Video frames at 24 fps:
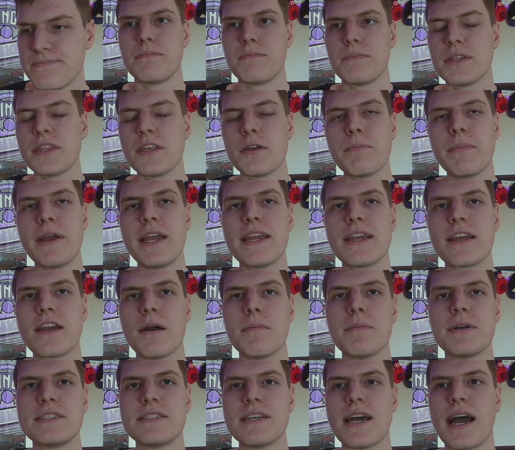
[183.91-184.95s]
But there may
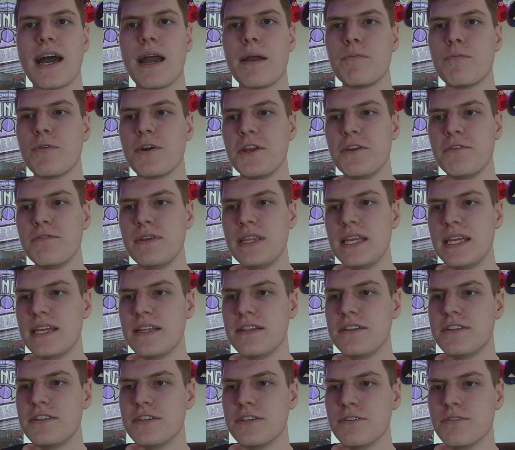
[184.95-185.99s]
come a time where you
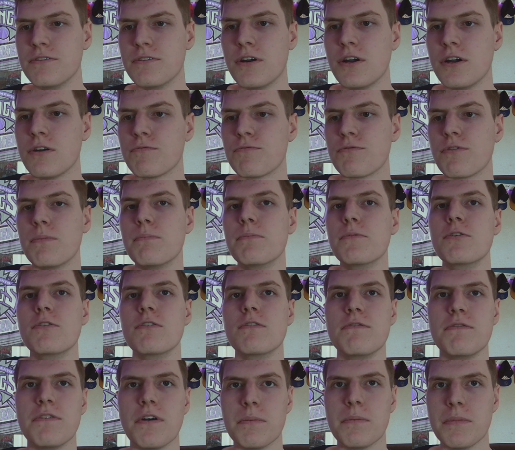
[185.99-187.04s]
need to
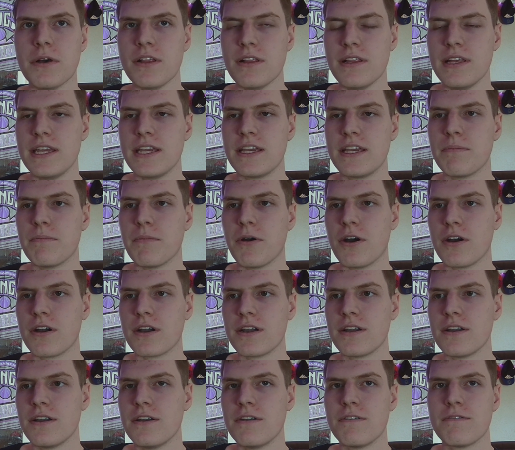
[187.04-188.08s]
remove a Malik
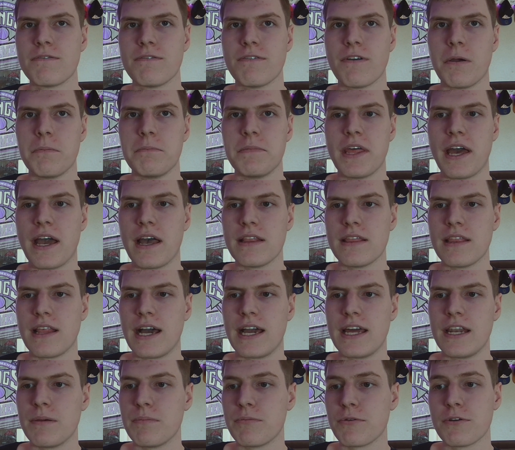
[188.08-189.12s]
Monk from that
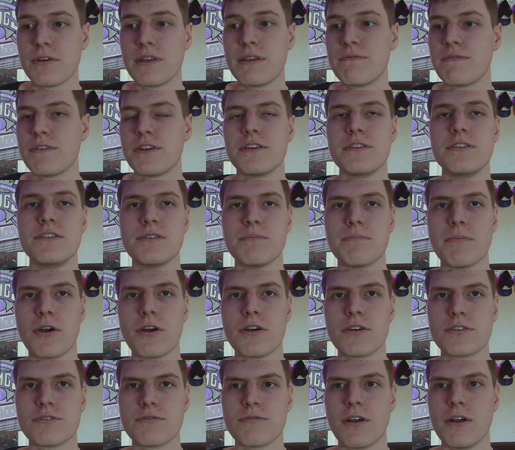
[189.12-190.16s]
lineup, or even a
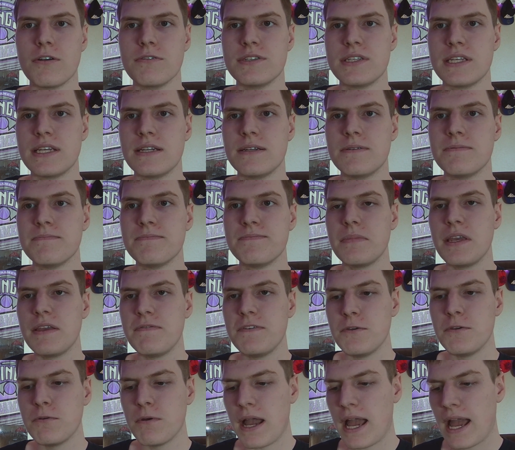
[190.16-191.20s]
DeMar DeRozan, if
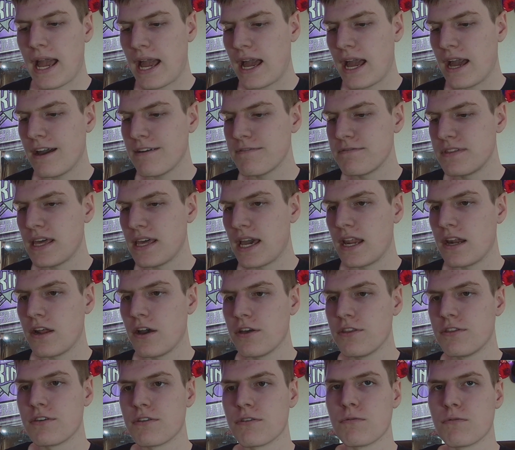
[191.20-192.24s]
you have that
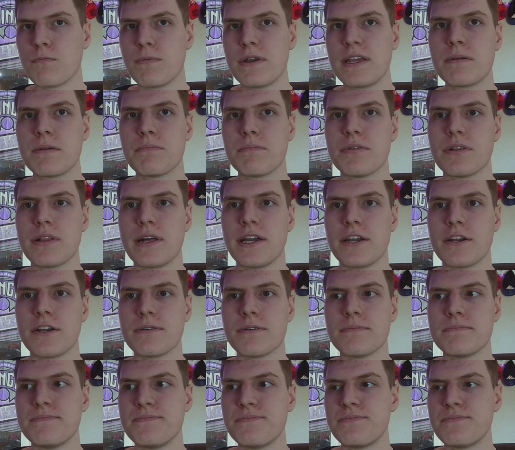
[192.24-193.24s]
other wing player